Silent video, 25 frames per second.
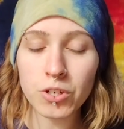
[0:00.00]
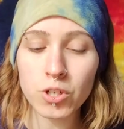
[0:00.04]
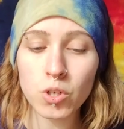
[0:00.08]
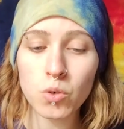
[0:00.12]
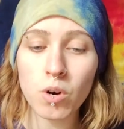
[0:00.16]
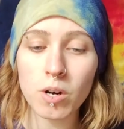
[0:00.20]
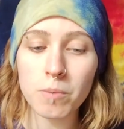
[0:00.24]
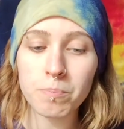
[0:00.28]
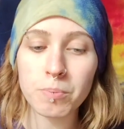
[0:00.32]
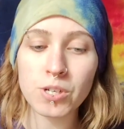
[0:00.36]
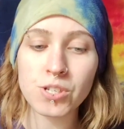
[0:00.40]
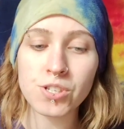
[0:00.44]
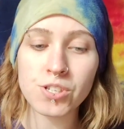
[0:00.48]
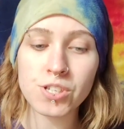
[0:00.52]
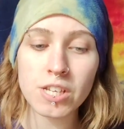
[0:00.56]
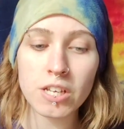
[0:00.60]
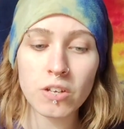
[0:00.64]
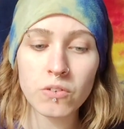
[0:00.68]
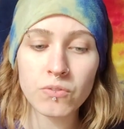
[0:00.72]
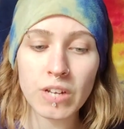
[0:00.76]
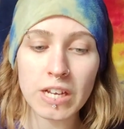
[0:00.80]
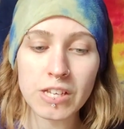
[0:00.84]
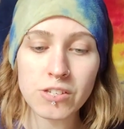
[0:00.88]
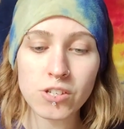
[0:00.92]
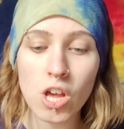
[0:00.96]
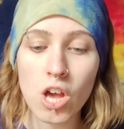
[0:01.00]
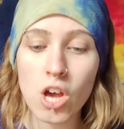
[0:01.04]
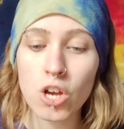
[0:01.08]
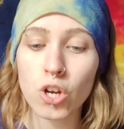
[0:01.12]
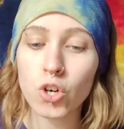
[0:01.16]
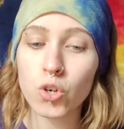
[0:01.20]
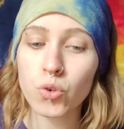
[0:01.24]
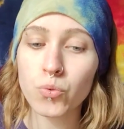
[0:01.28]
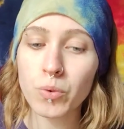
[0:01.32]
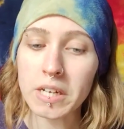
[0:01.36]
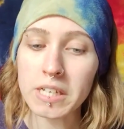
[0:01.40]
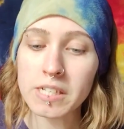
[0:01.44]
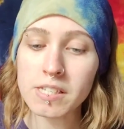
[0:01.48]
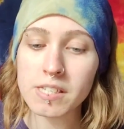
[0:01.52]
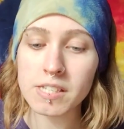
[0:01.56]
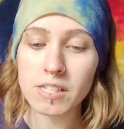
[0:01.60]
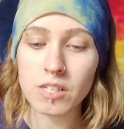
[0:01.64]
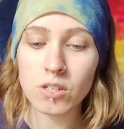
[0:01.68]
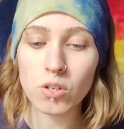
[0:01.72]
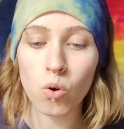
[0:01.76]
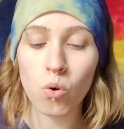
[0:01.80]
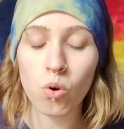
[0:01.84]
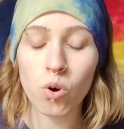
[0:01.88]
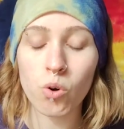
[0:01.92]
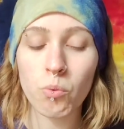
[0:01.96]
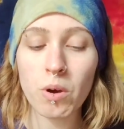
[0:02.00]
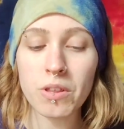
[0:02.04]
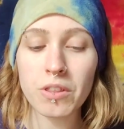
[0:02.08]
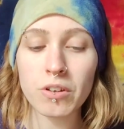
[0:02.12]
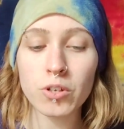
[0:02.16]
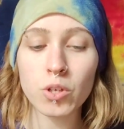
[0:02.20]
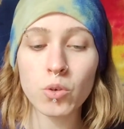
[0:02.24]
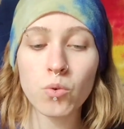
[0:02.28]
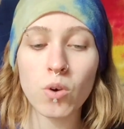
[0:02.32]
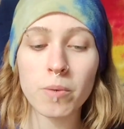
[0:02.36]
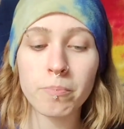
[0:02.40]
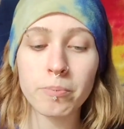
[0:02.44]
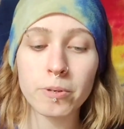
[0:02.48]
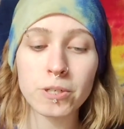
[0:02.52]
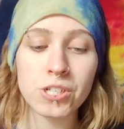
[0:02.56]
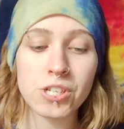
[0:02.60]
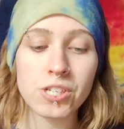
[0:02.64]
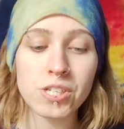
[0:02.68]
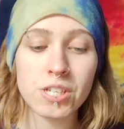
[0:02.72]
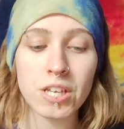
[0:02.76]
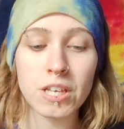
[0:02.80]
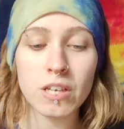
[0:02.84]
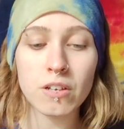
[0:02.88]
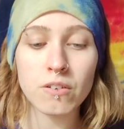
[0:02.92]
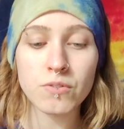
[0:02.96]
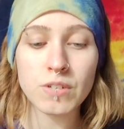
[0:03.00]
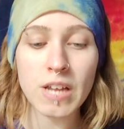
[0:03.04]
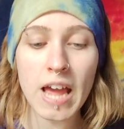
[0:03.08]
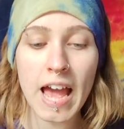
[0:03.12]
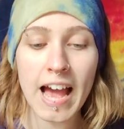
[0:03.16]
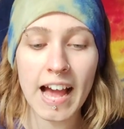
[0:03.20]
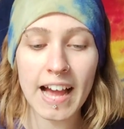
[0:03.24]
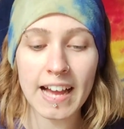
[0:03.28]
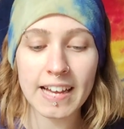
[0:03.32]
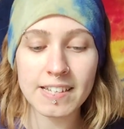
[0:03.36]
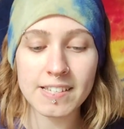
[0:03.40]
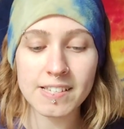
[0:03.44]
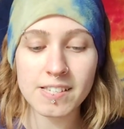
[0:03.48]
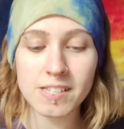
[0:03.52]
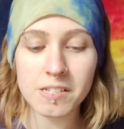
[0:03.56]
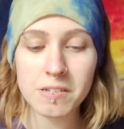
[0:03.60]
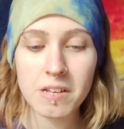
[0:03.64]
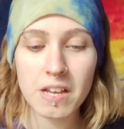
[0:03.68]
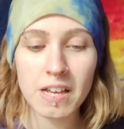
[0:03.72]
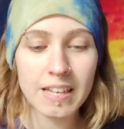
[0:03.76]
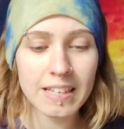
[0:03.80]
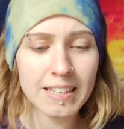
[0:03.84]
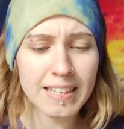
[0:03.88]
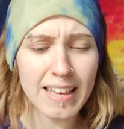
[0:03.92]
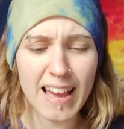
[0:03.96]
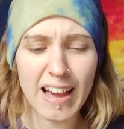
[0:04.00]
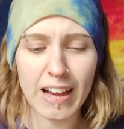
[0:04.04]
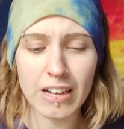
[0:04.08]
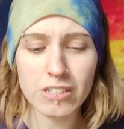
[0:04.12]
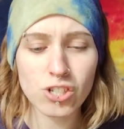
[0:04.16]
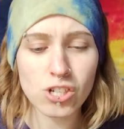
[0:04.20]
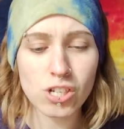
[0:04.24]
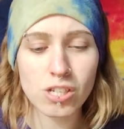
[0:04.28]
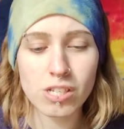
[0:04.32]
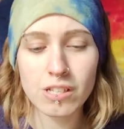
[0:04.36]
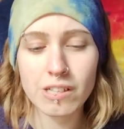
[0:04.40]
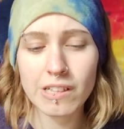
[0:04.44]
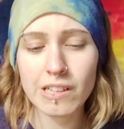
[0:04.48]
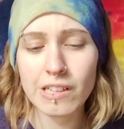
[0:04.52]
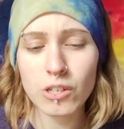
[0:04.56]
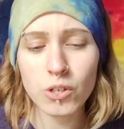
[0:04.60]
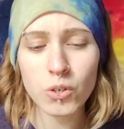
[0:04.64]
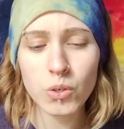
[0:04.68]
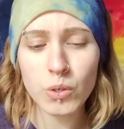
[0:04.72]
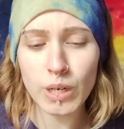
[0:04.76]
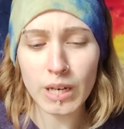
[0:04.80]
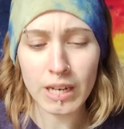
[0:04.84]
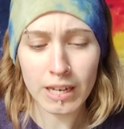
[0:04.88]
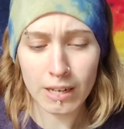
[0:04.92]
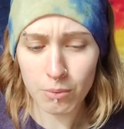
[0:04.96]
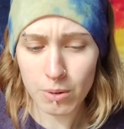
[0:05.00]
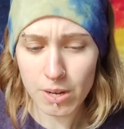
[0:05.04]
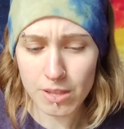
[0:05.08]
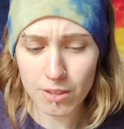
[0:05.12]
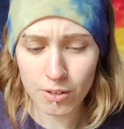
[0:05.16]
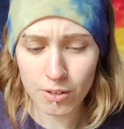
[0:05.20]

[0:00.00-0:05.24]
you are perceived as crazy or whether you are perceived as, just loony, whether